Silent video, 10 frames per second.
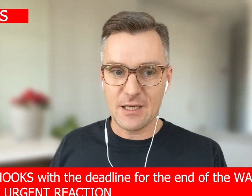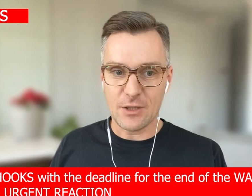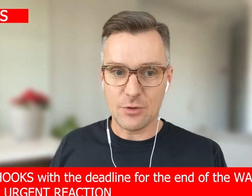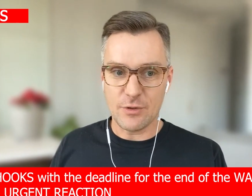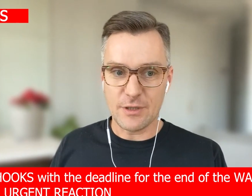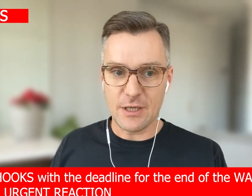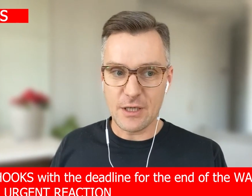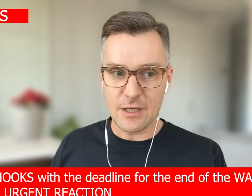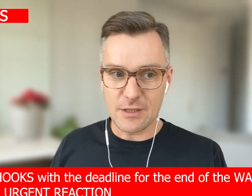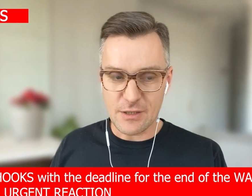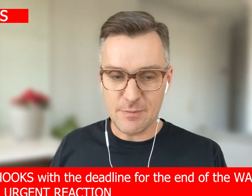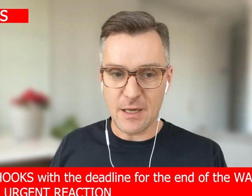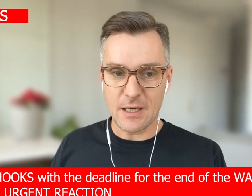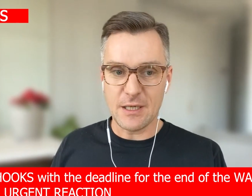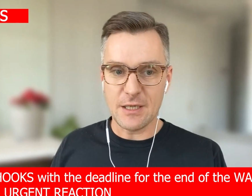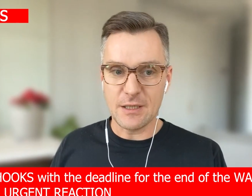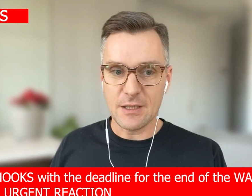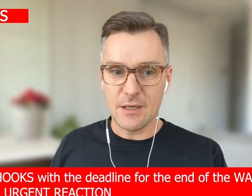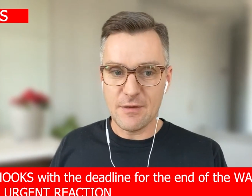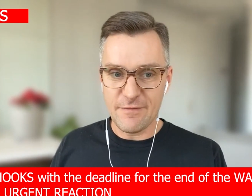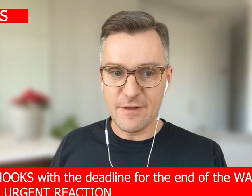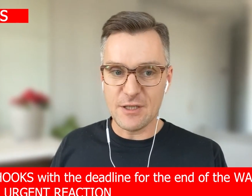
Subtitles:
liberated from Russian occupation.